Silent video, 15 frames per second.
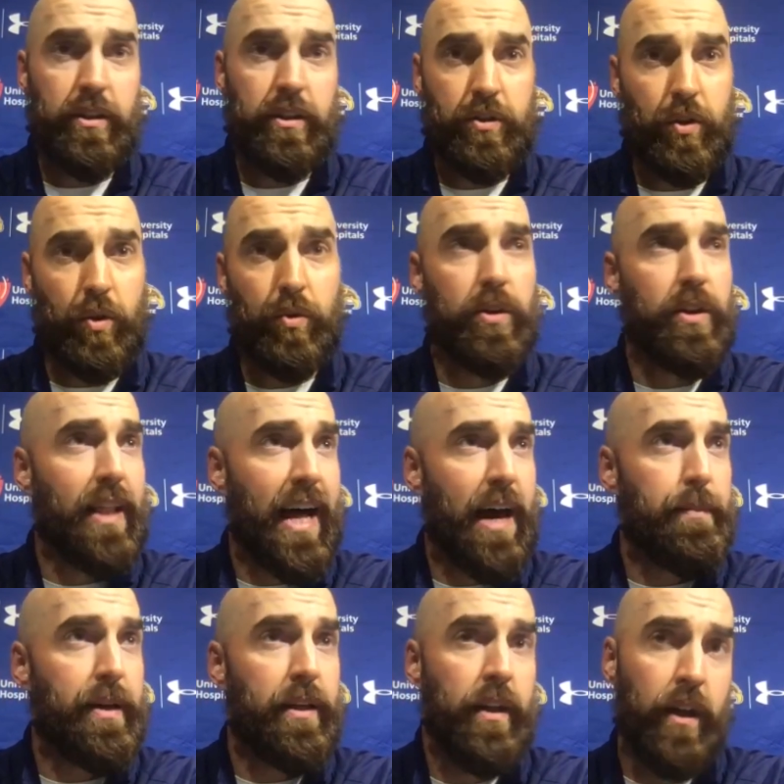There's total
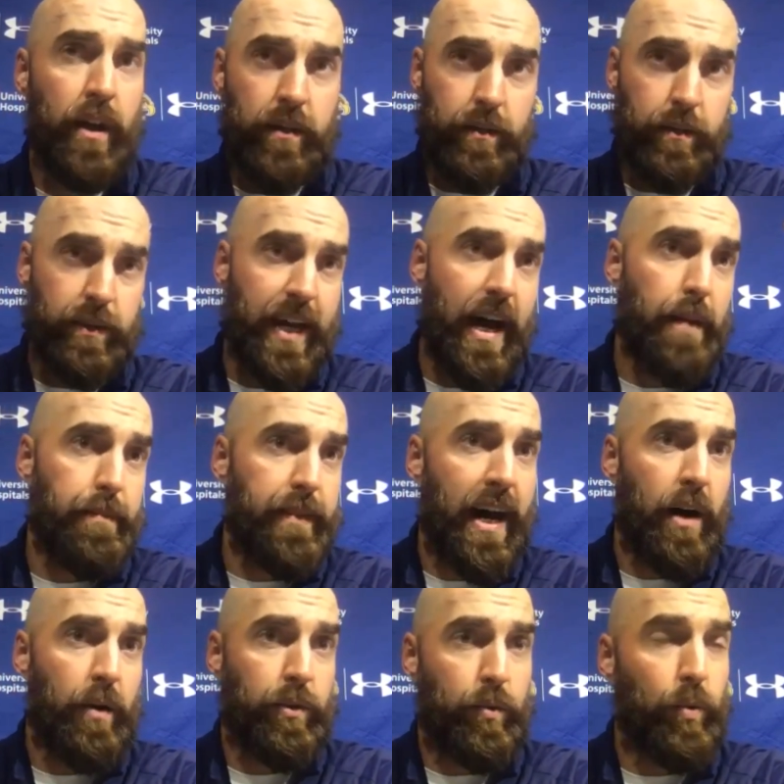alignment from the top
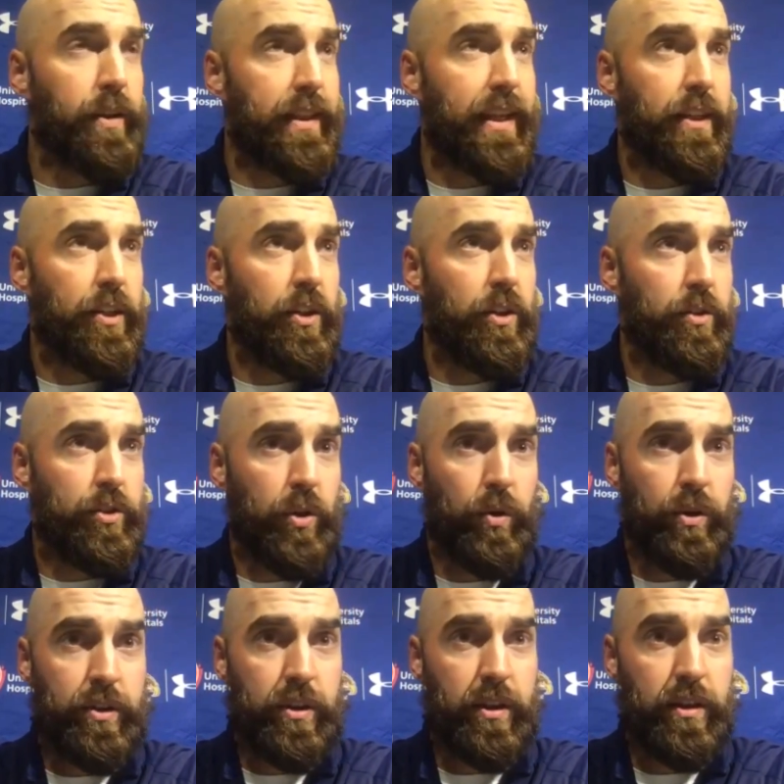down with what they do. So
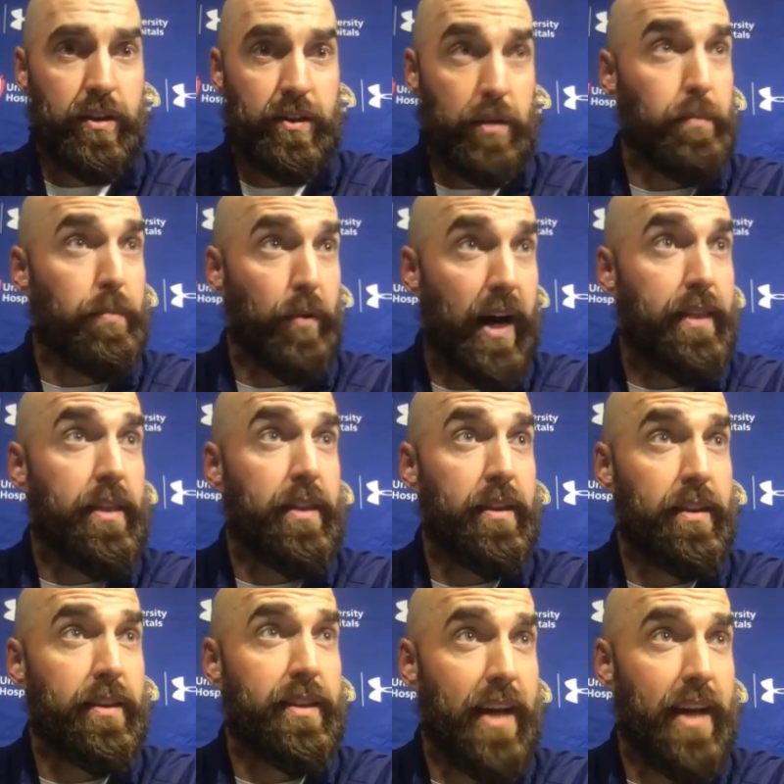it's the breadth and the